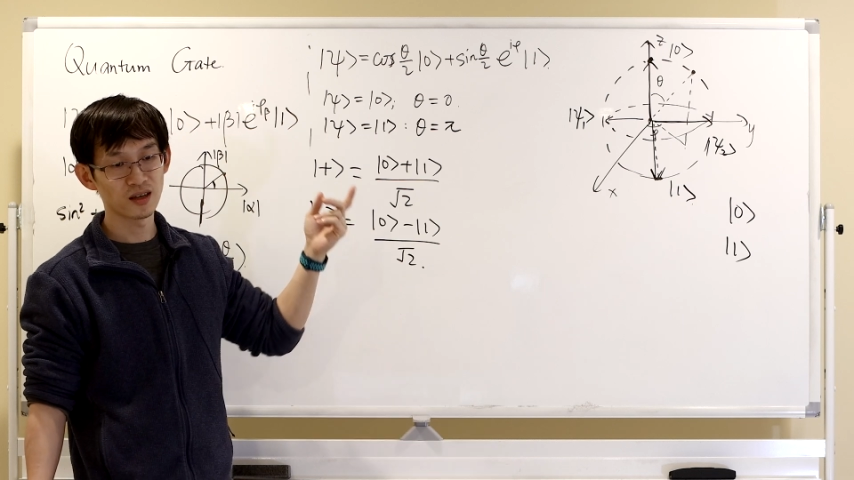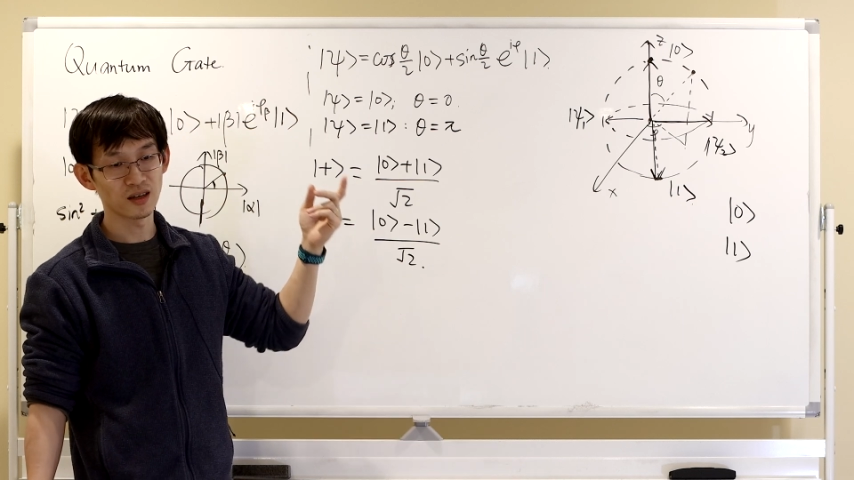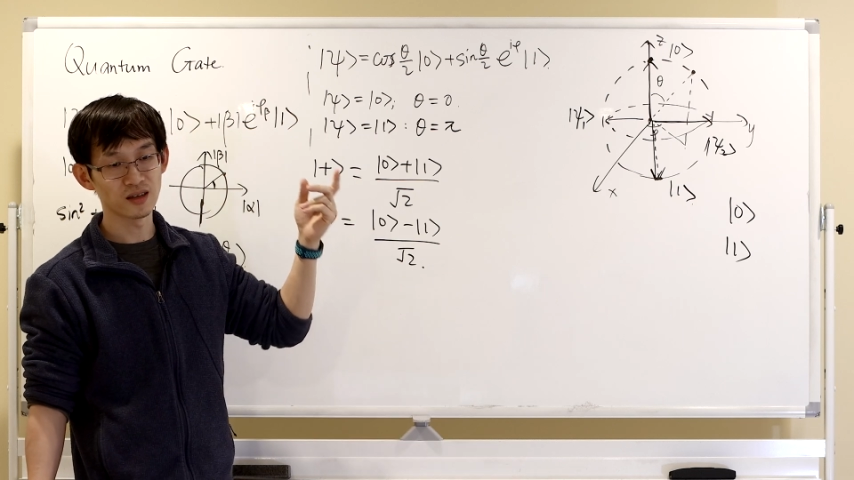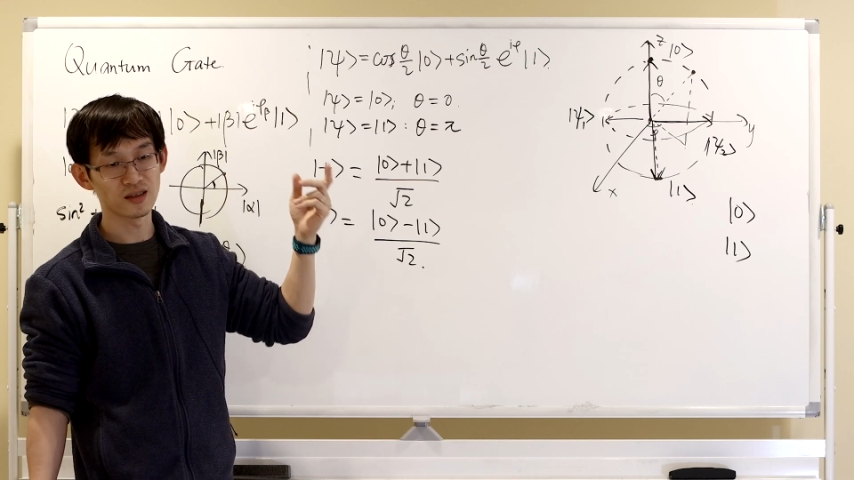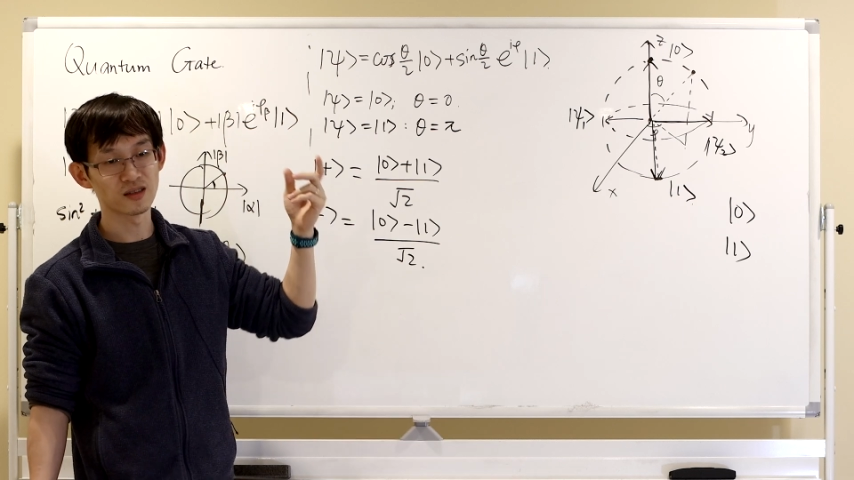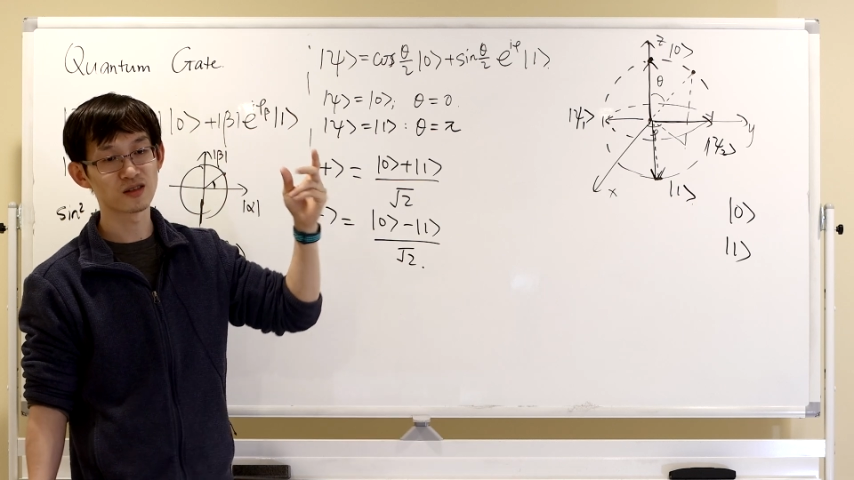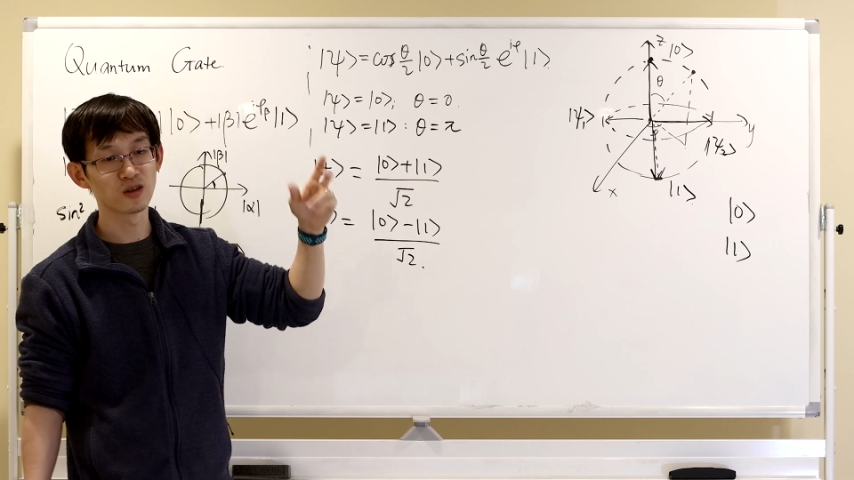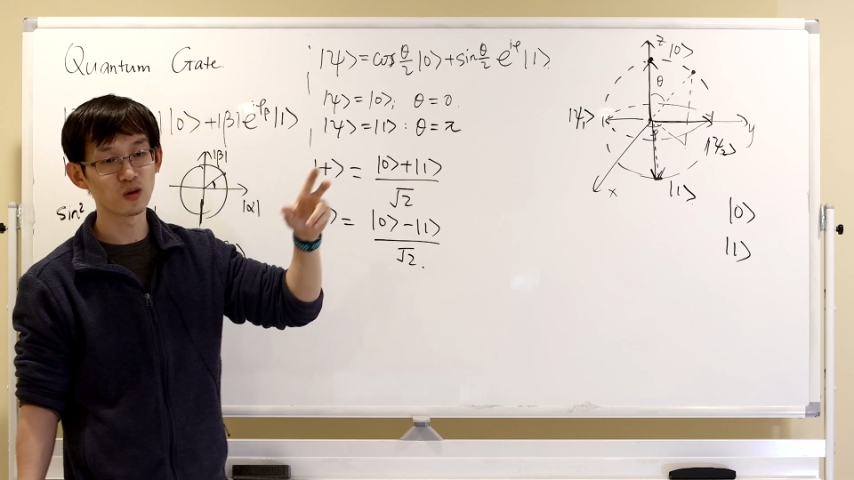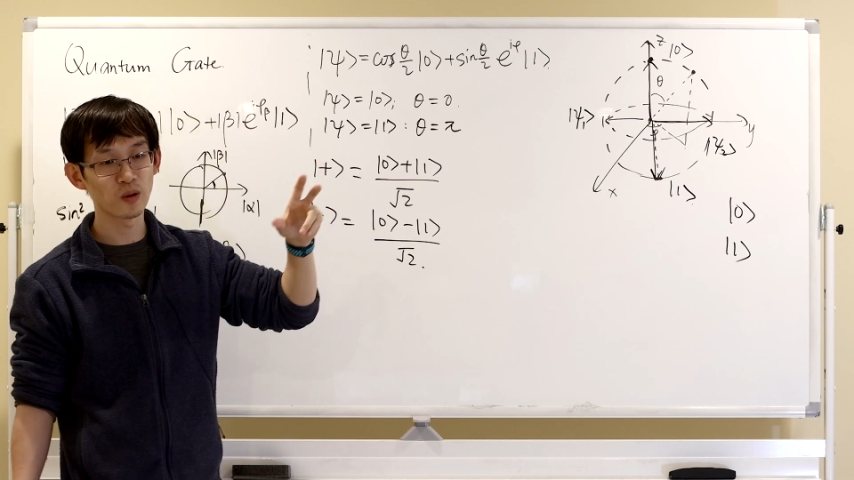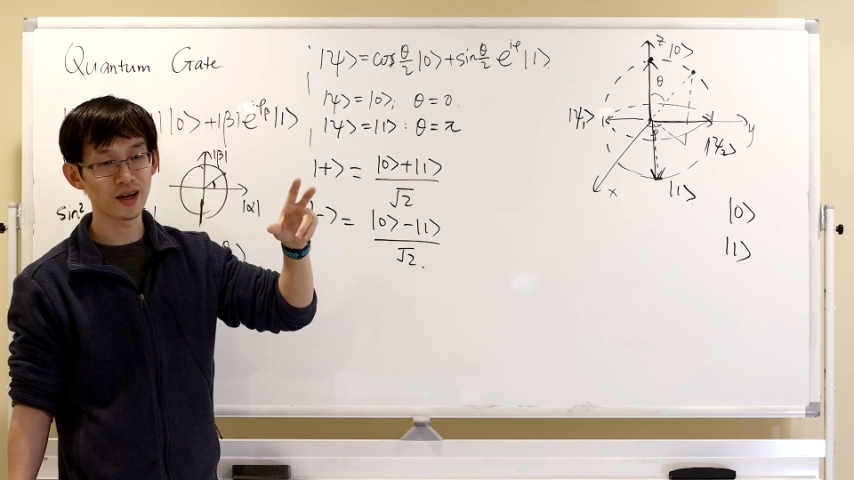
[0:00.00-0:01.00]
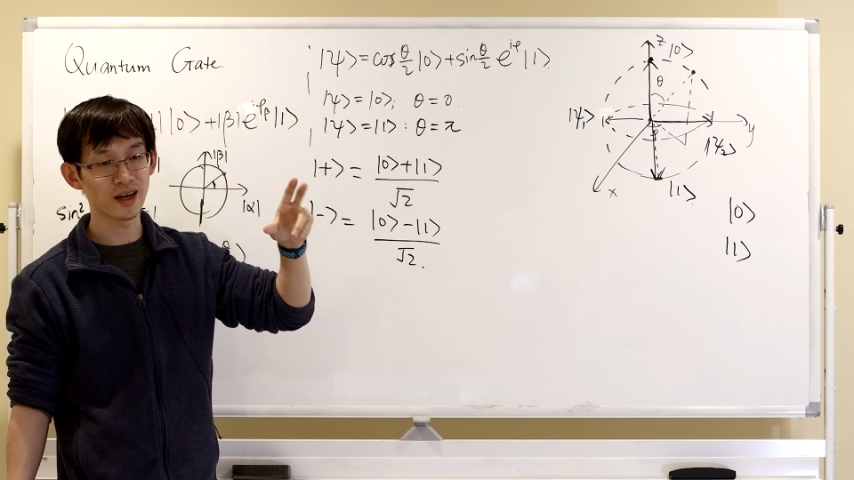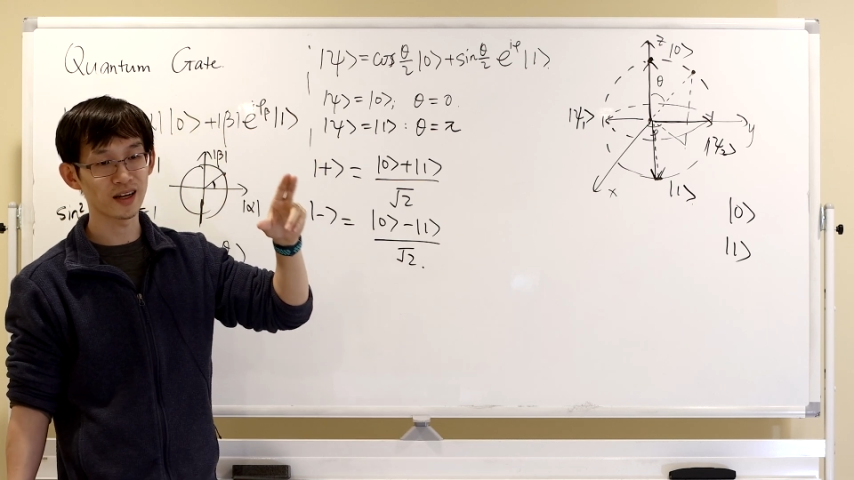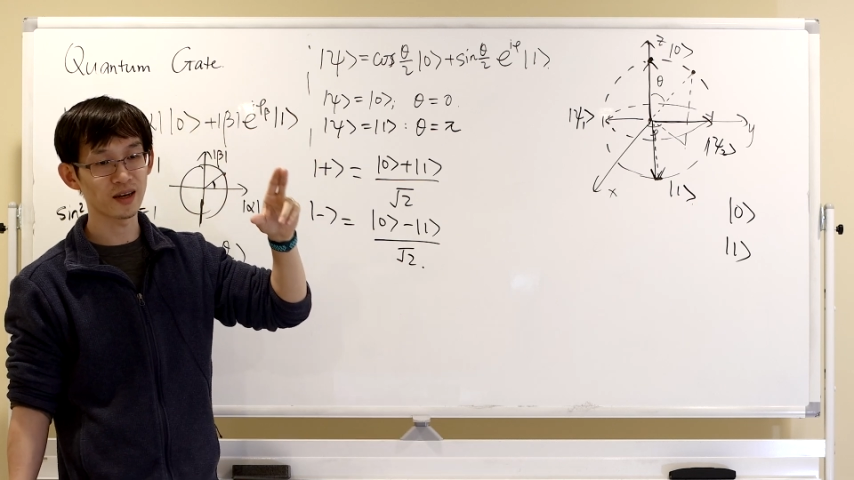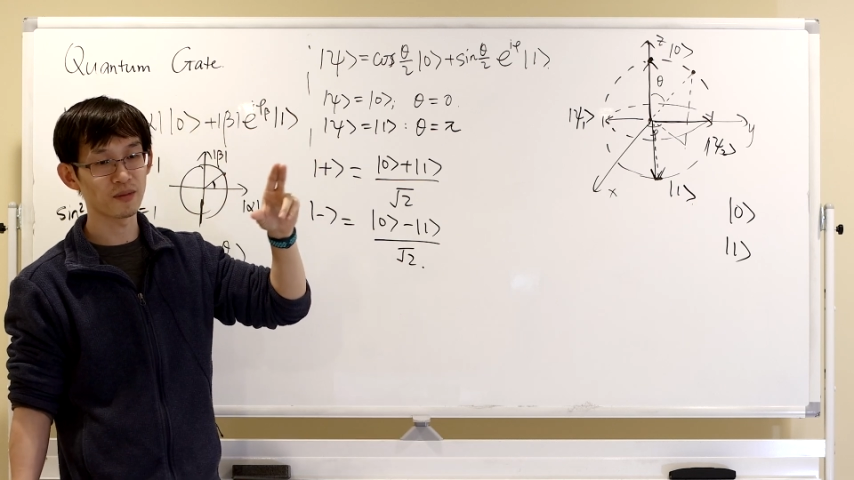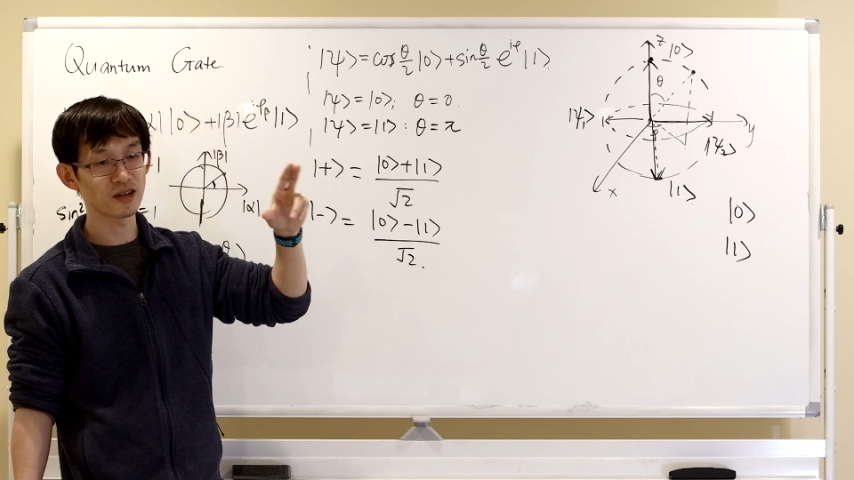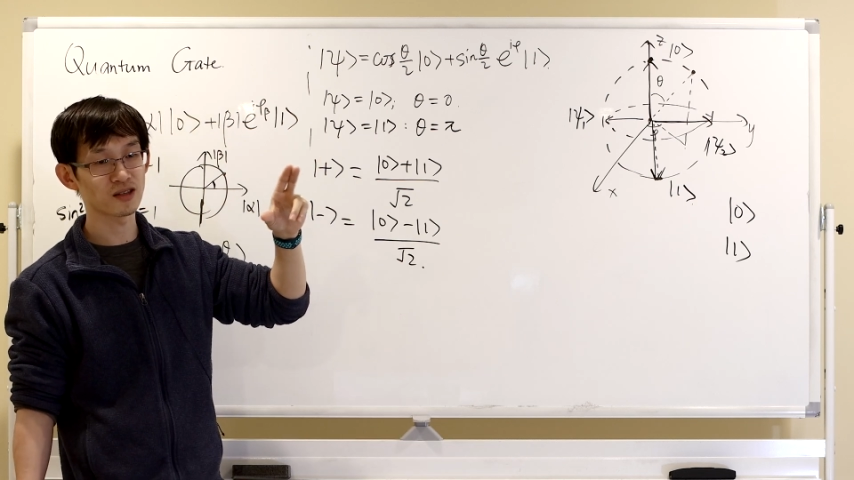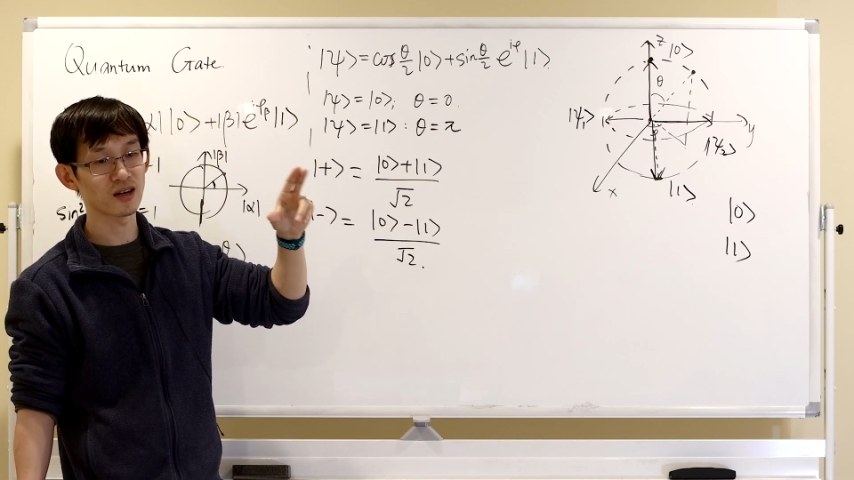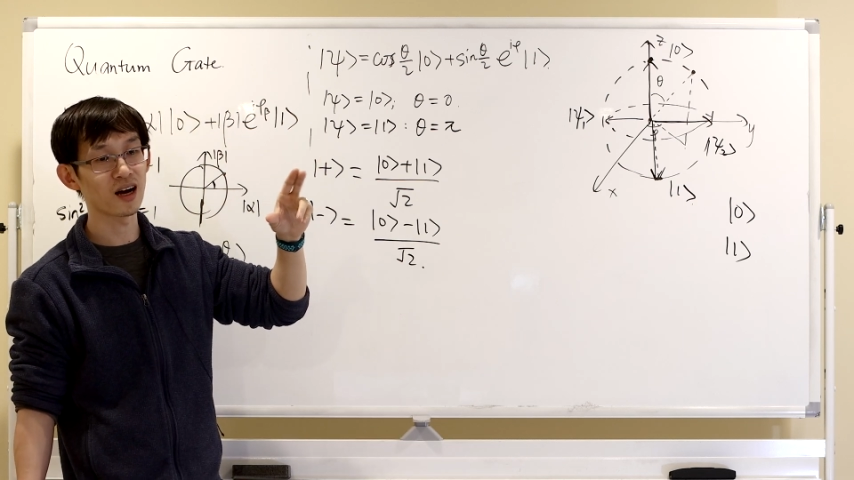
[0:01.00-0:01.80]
there's no way I can measure